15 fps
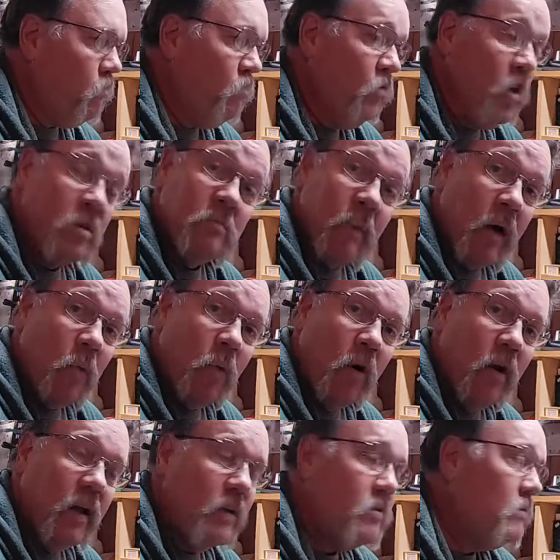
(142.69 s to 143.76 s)
it doesn't matter where
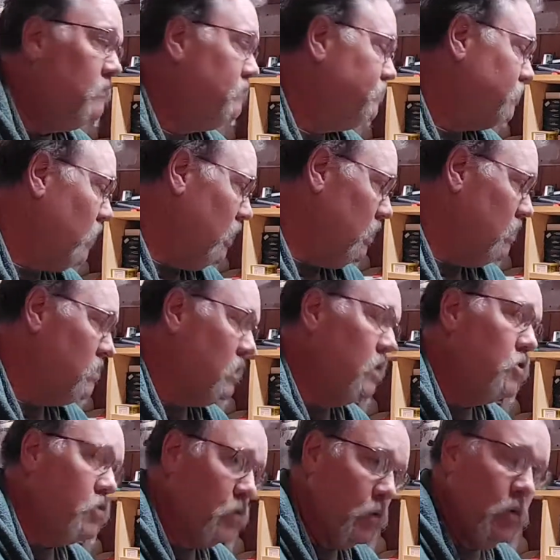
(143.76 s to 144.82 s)
it is. It is a
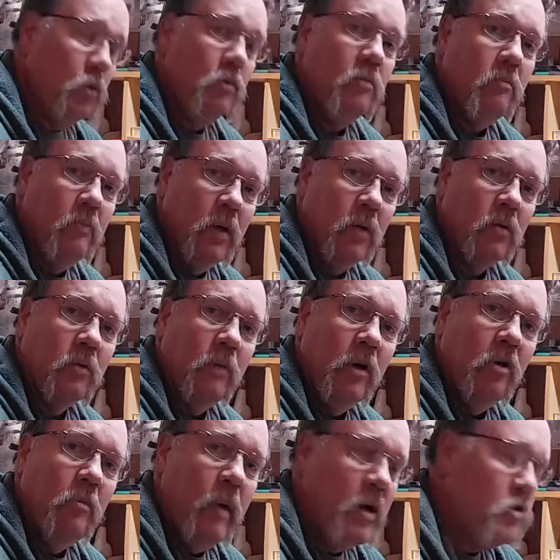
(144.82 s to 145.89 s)
true
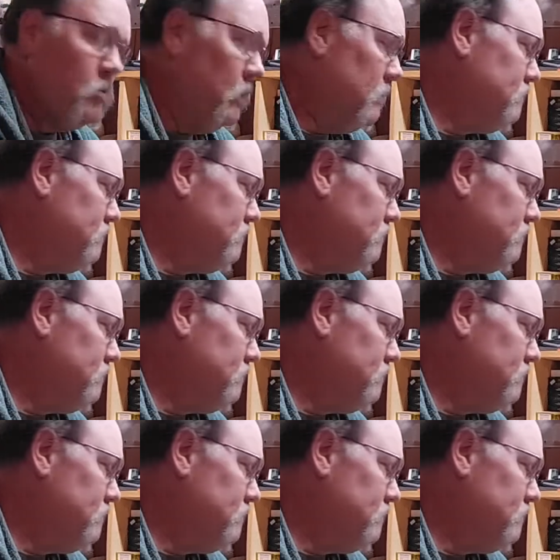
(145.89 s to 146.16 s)
mil-to-mil measurement.